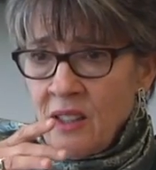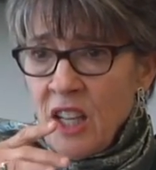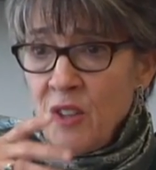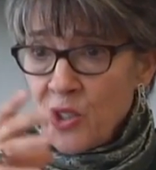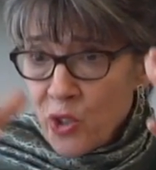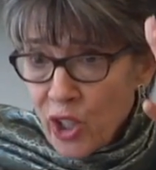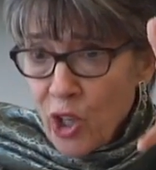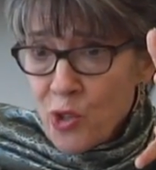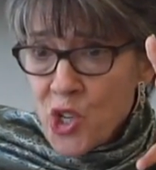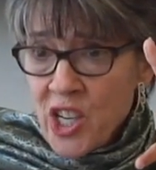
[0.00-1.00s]
They've either
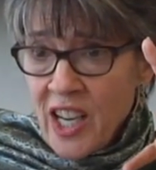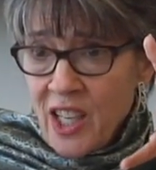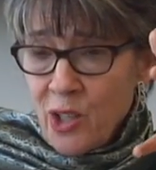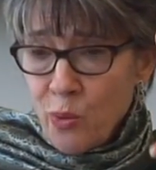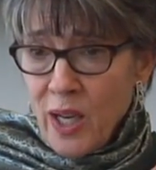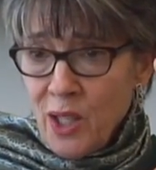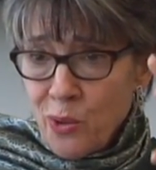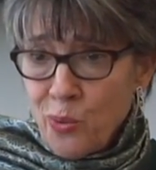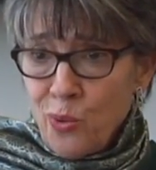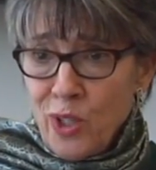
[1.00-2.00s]
negotiated a
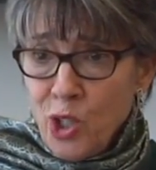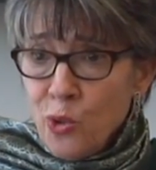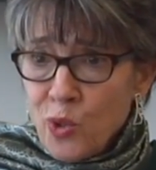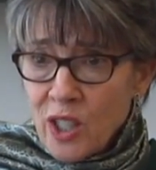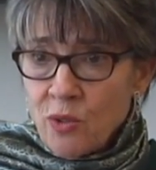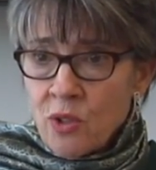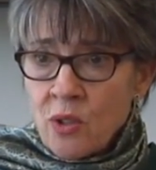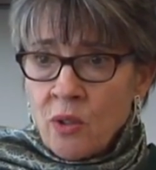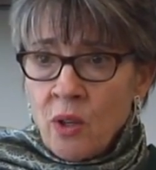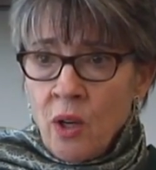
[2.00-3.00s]
rate through the
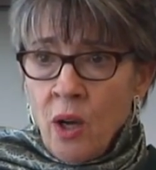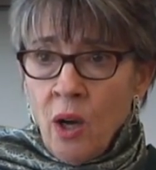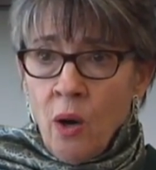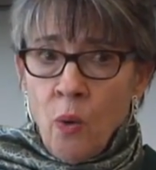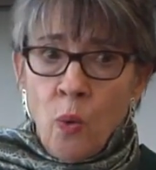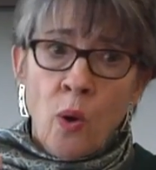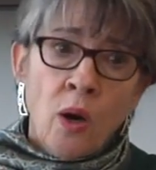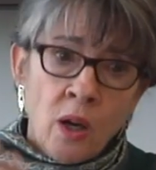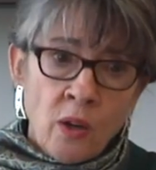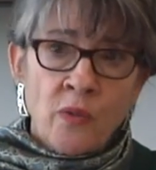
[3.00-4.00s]
unions
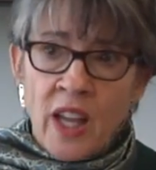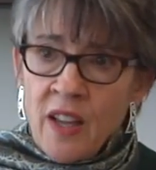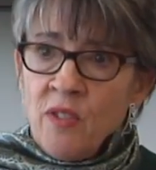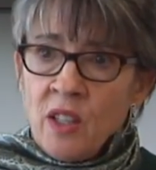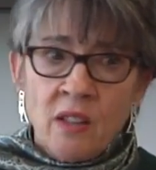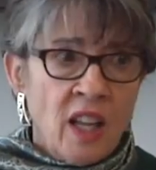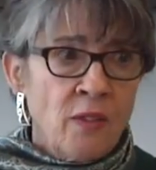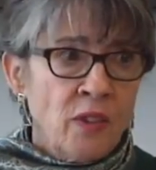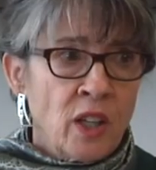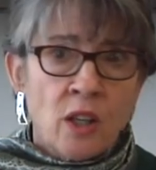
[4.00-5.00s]
or
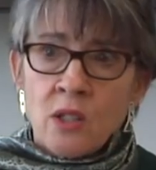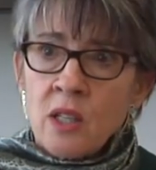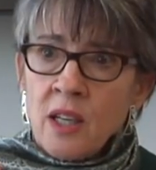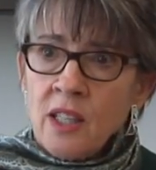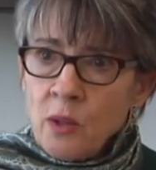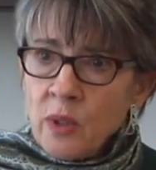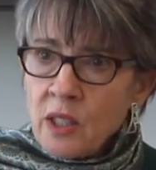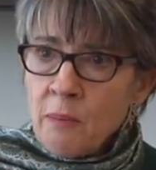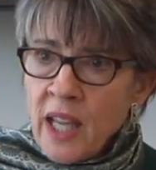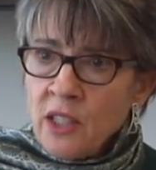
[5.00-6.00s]
they've negotiated
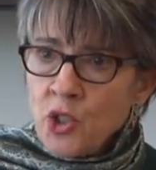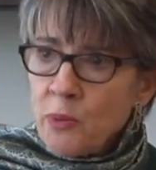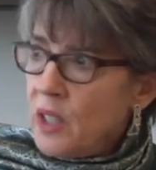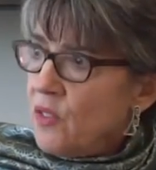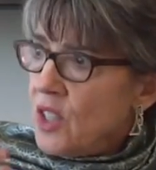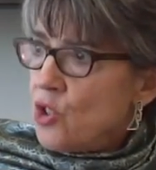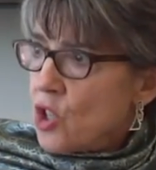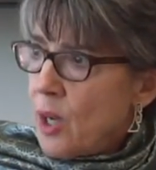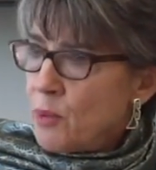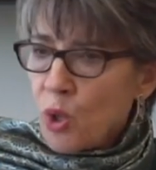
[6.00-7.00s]
with management. These
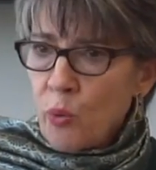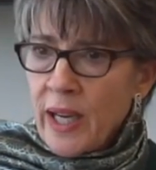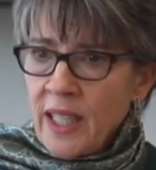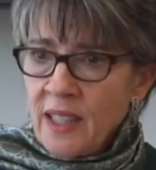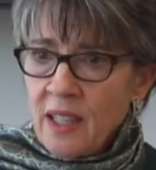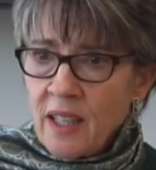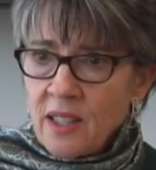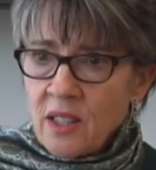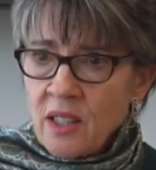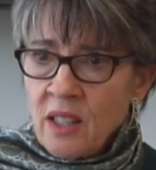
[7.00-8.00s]
jobs are
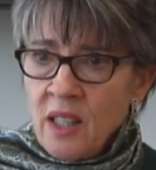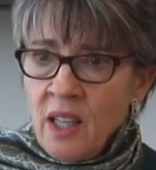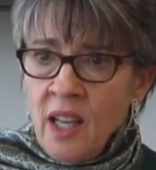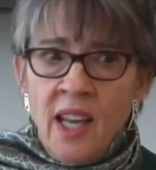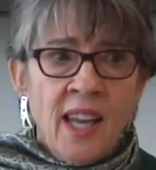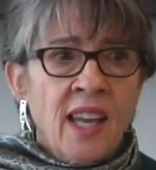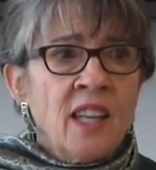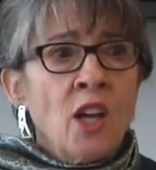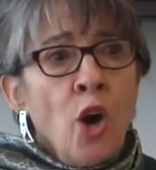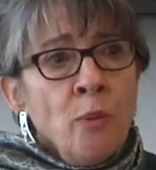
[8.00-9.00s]
recognized.
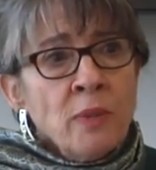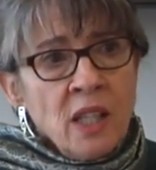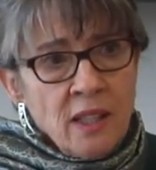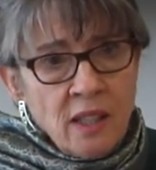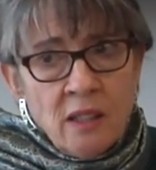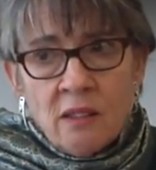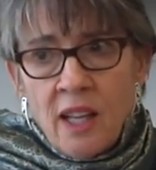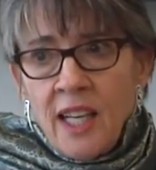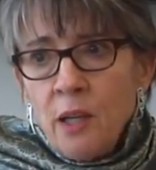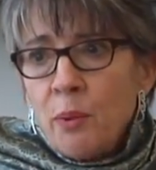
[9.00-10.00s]
In home care
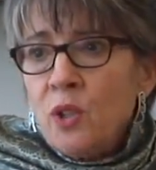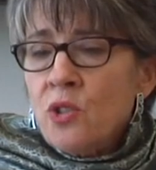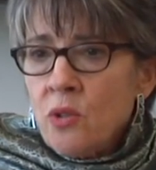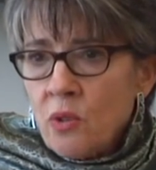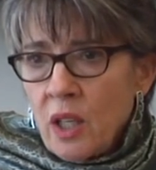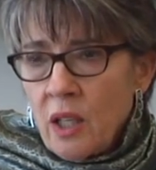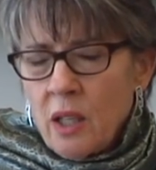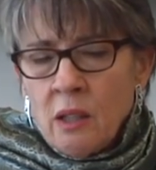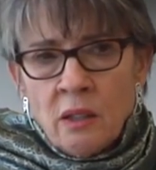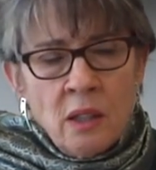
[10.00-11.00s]
and in personal
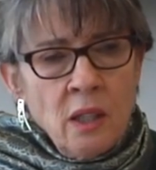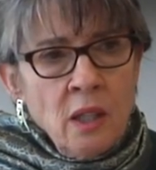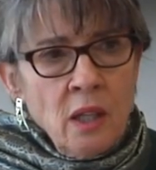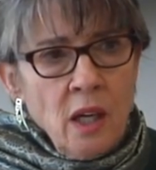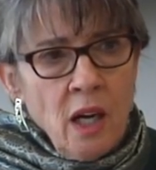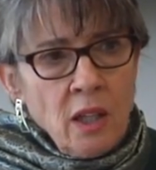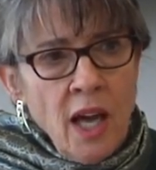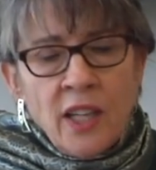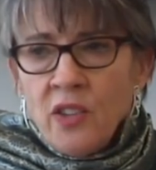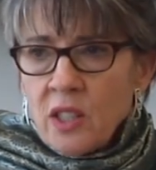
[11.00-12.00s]
care, a
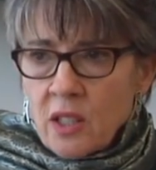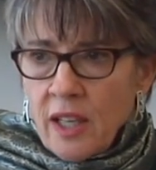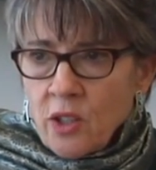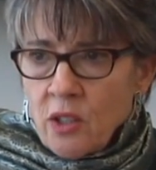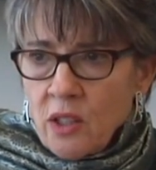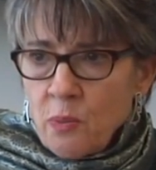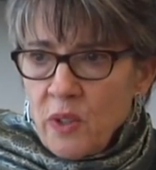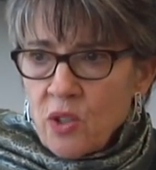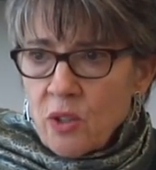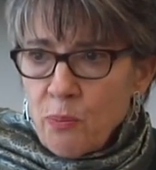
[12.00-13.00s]
lot of this sector has
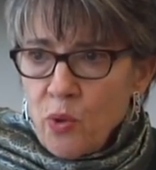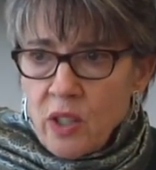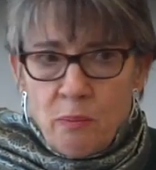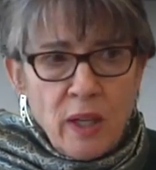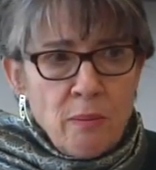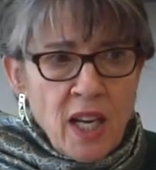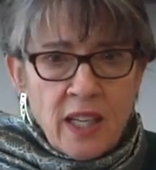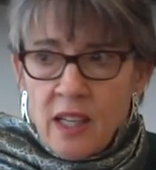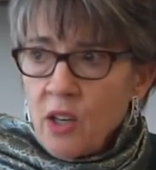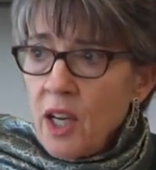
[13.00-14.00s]
been supported by
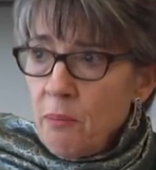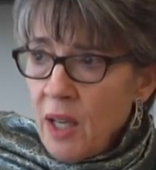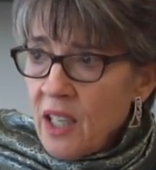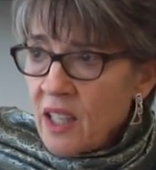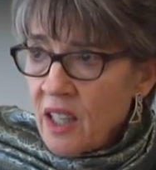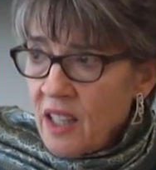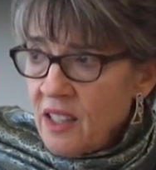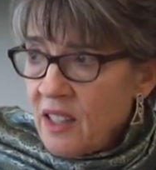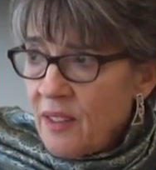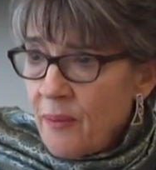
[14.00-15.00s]
Medicare and Medicaid,